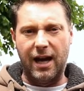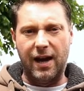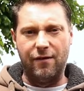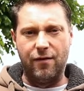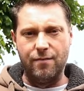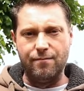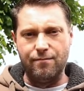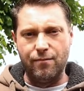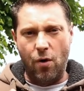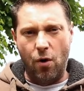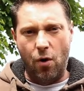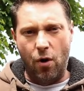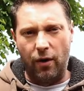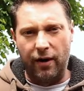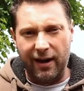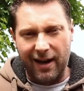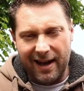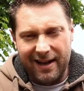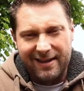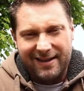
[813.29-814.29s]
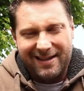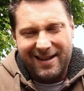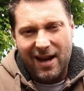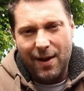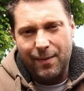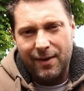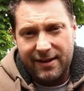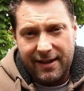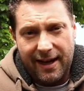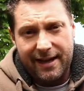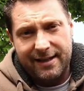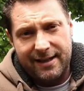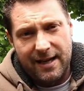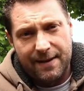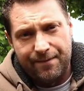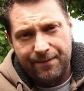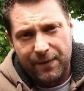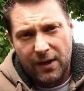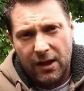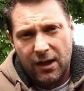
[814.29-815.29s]
even more
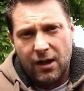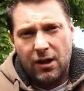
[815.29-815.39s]
intimidating.